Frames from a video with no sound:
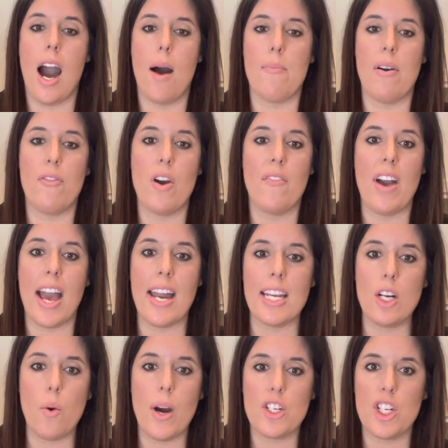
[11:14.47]
If you have any
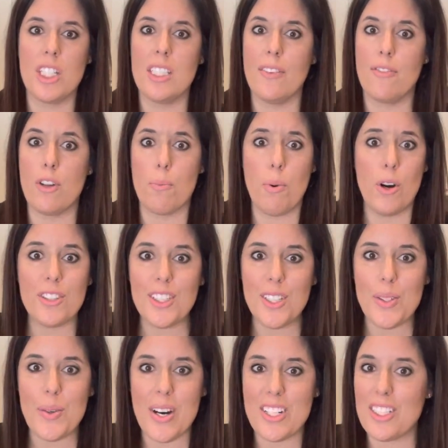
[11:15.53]
questions, if they're
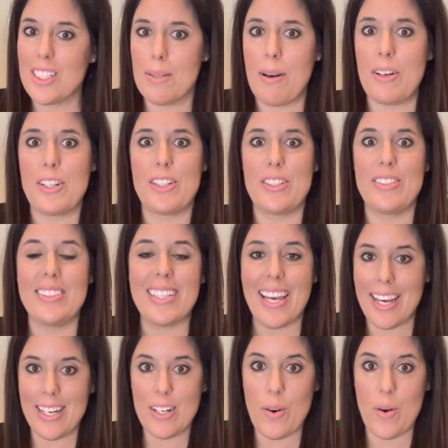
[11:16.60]
personal questions about your
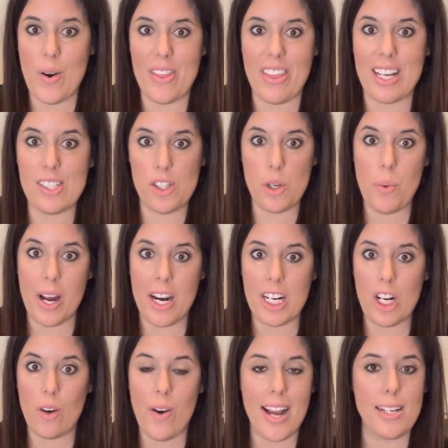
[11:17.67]
skin or things you want to
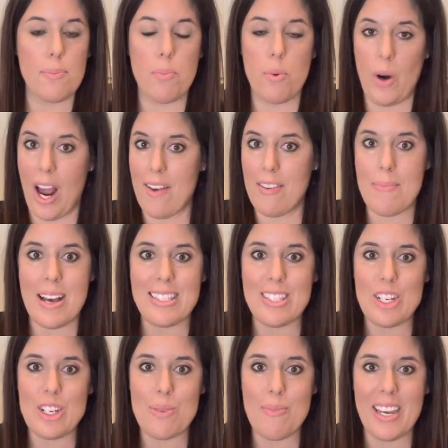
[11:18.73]
correct, private
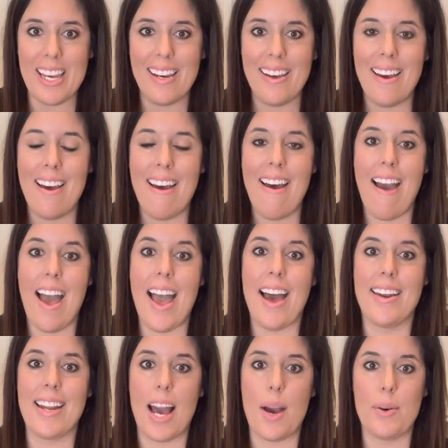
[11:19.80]
message me,
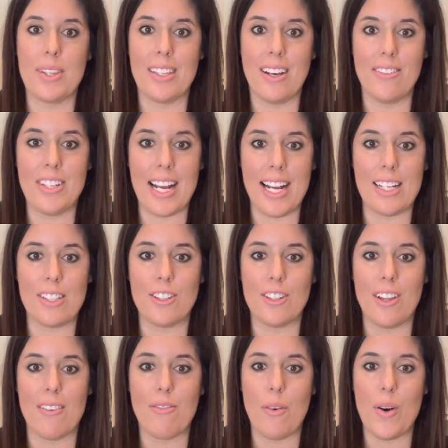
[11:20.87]
and I would love to answer
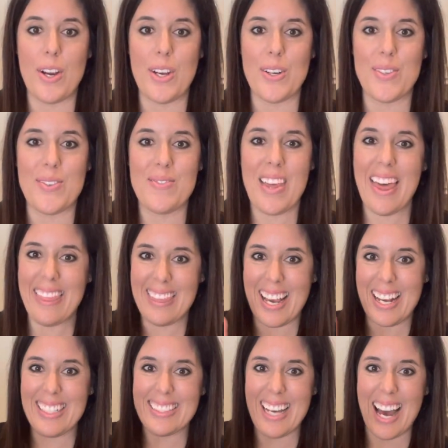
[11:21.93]
them for you.
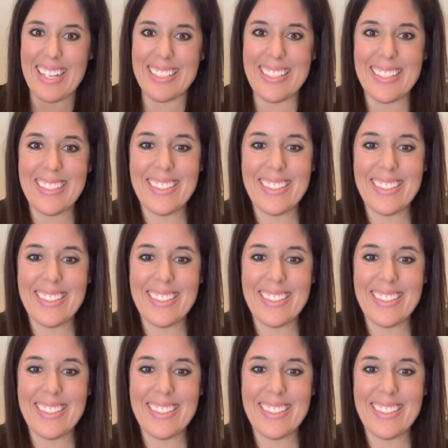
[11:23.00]
Thanks, guys.